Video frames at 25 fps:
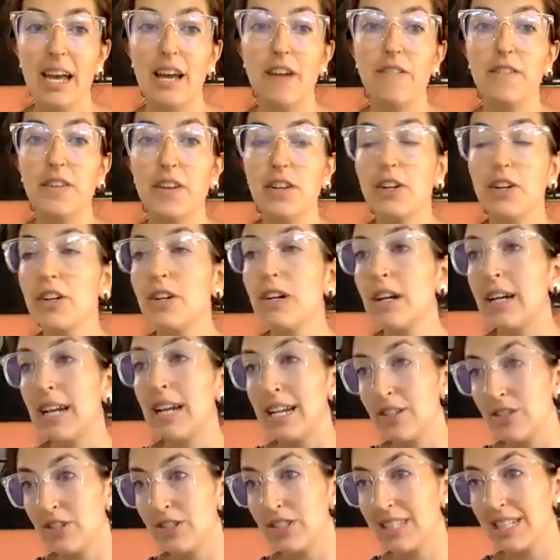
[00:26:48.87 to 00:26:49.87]
If you're
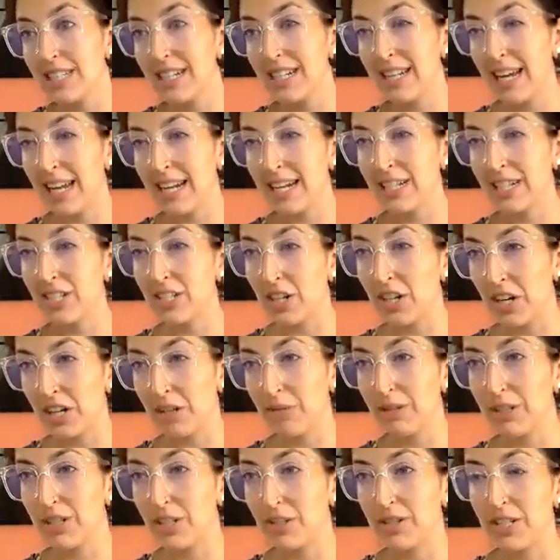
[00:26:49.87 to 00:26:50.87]
interested in getting
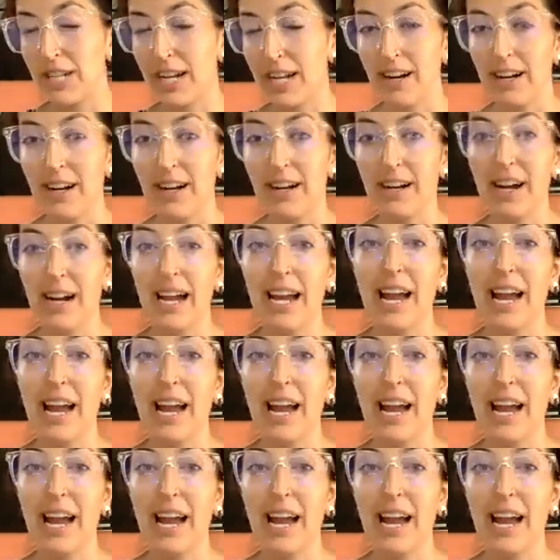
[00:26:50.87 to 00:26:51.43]
started with doTERRA,